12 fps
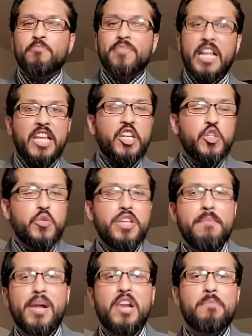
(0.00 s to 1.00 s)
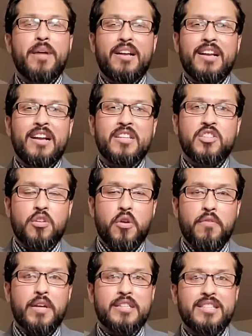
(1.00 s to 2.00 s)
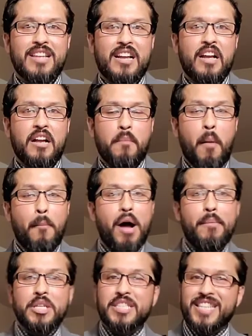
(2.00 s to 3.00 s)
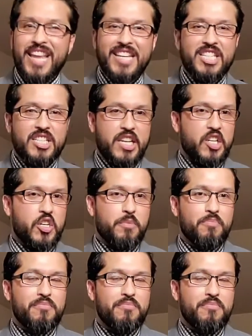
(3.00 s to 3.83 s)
that they do develop sort of a mama stage syndrome,